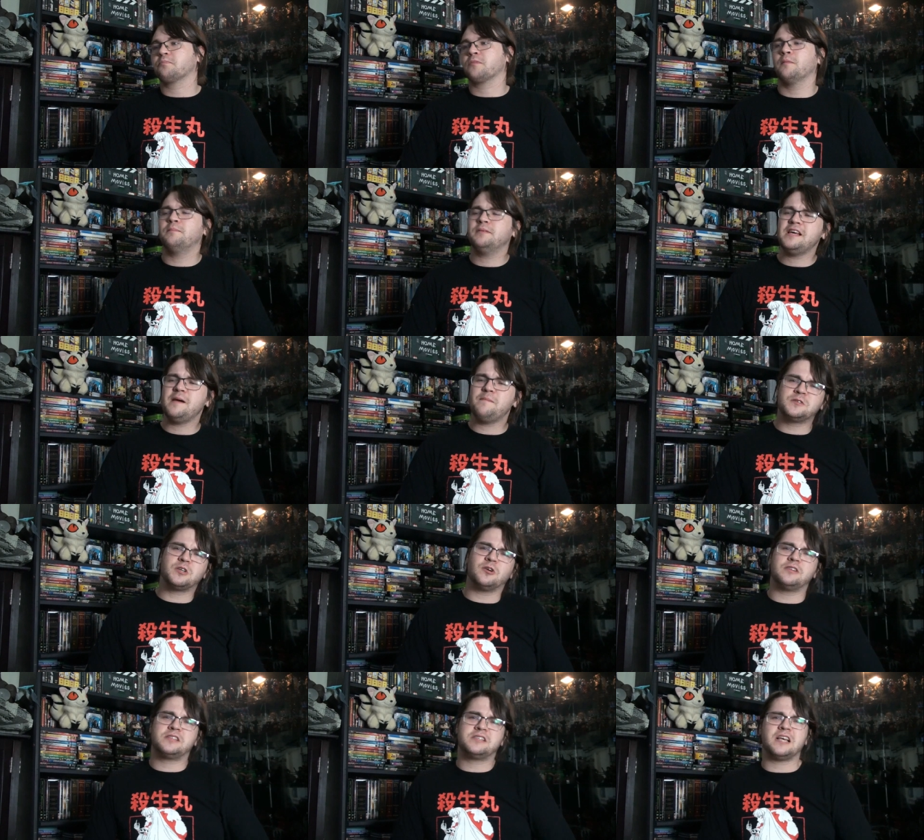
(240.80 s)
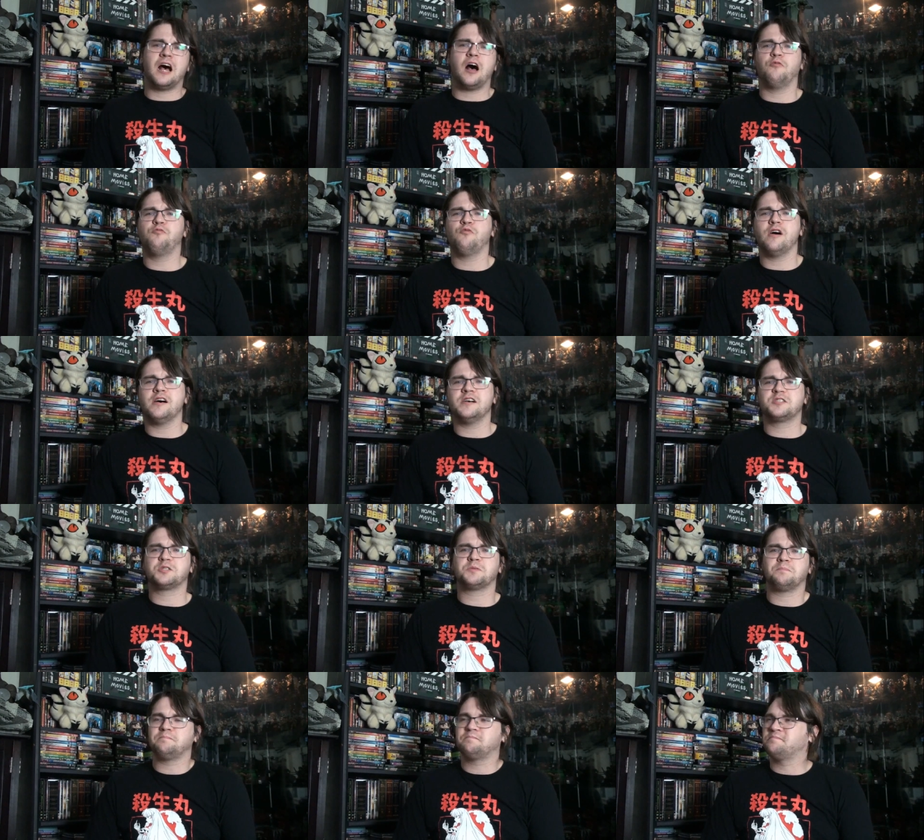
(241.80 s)
But the episode itself
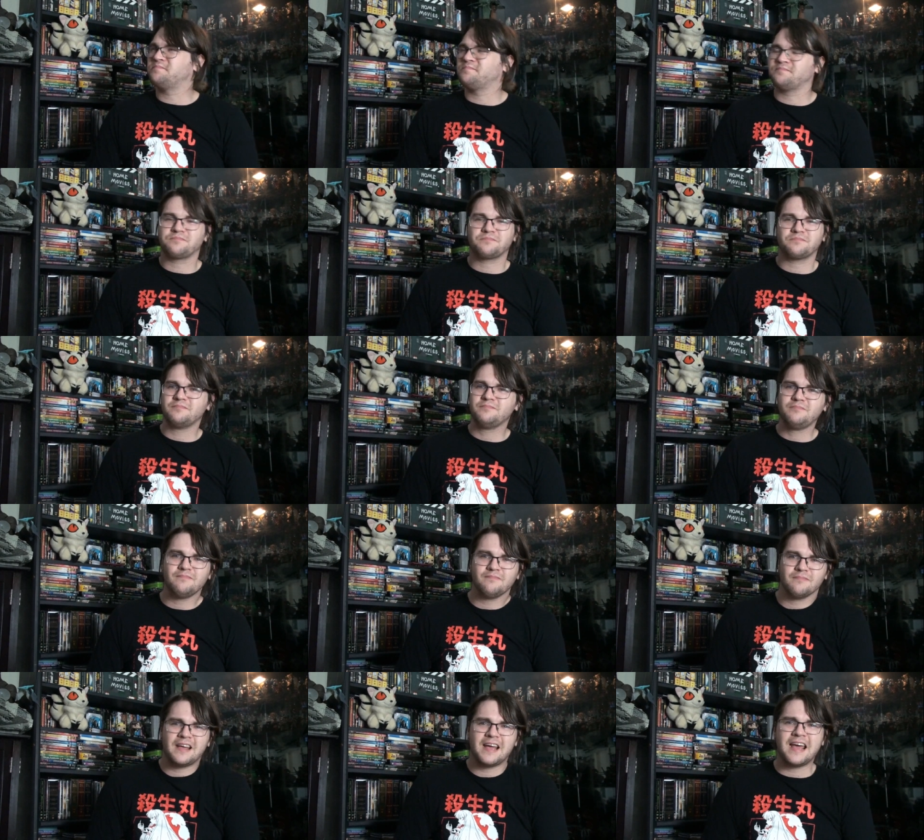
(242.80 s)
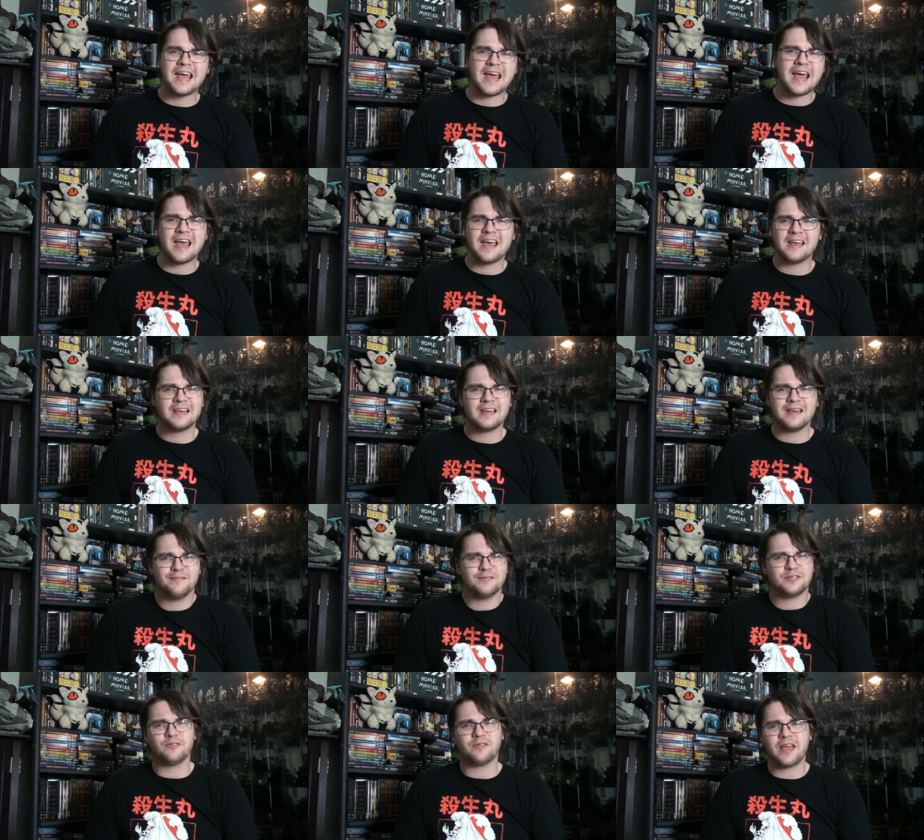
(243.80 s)
was, eh, it
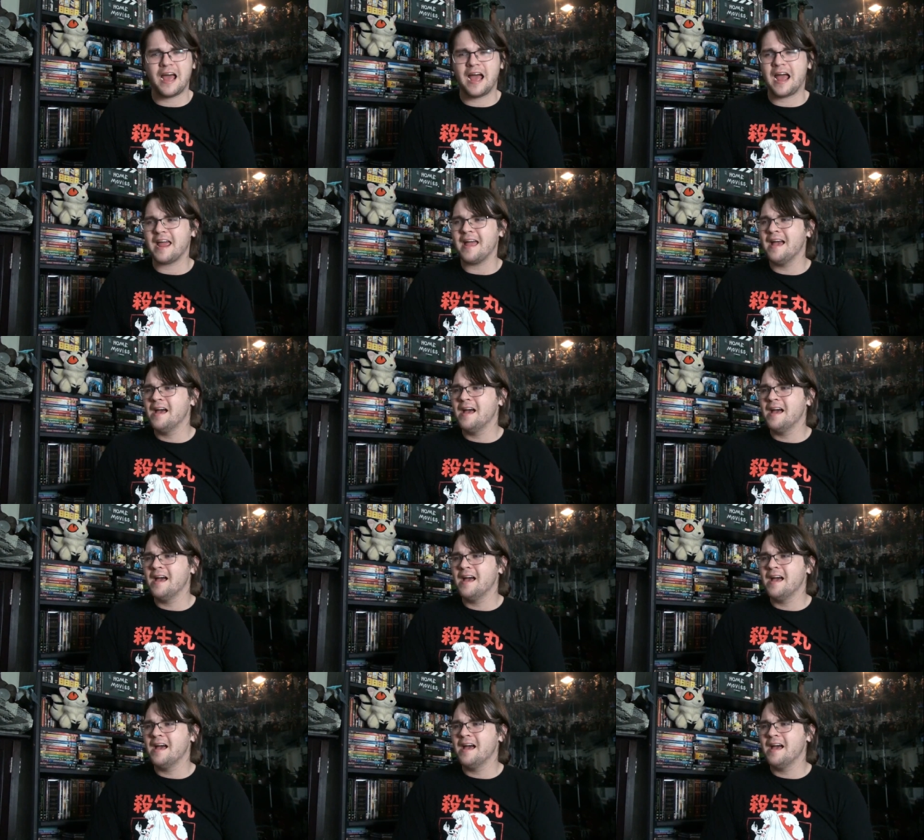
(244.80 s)
was okay.